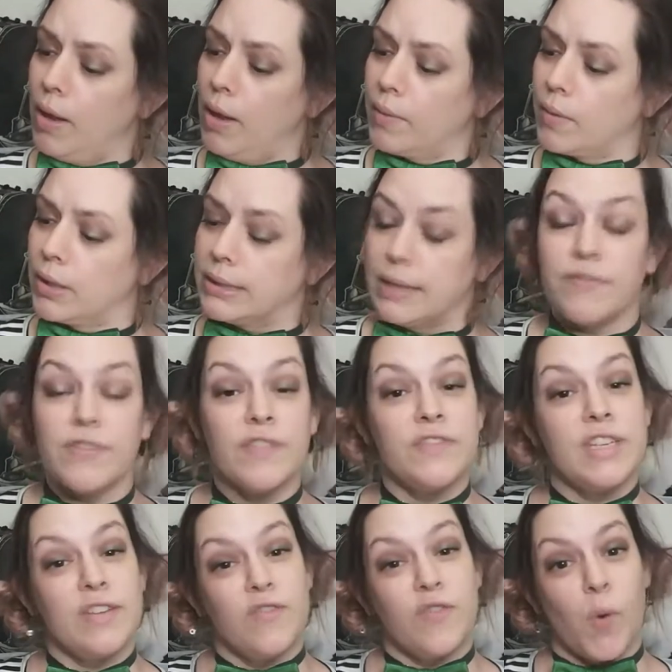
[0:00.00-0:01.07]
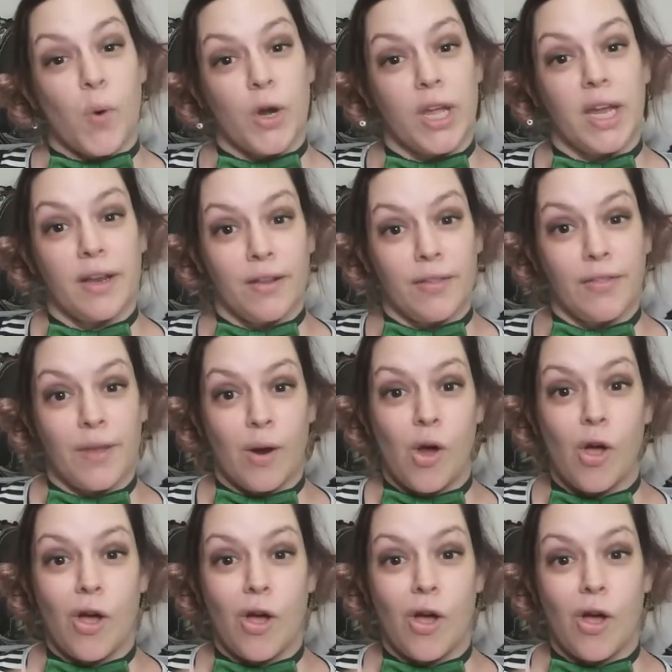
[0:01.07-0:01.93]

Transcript: I wrote it down, 1540 They all